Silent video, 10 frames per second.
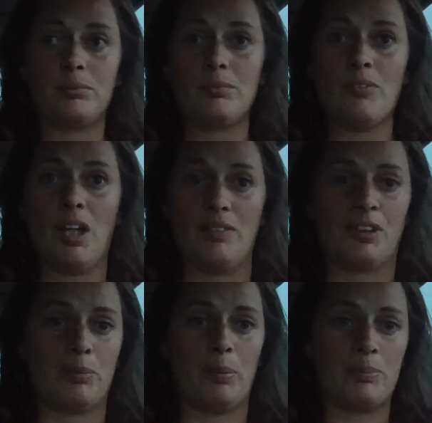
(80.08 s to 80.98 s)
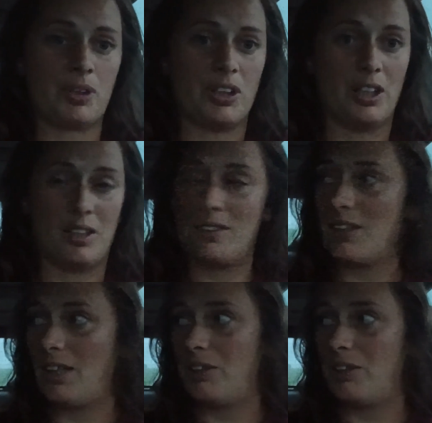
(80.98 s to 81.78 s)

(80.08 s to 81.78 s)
I've come up to this end of